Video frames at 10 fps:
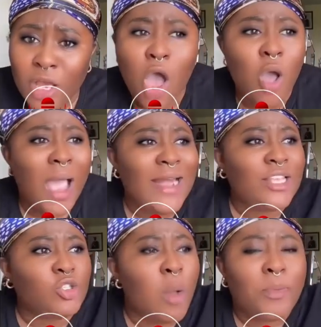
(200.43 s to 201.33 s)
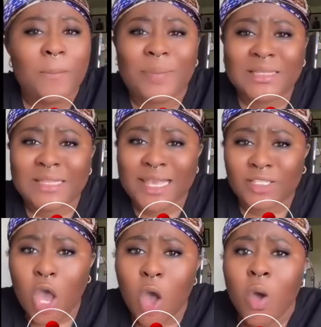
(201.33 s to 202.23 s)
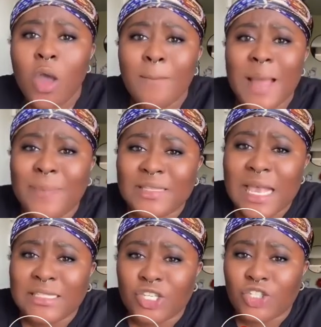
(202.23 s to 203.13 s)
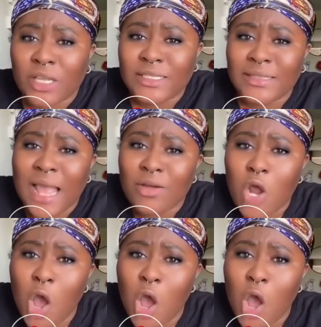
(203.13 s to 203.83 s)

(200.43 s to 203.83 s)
Oh, I need to open business. Oh, my business is shutting down.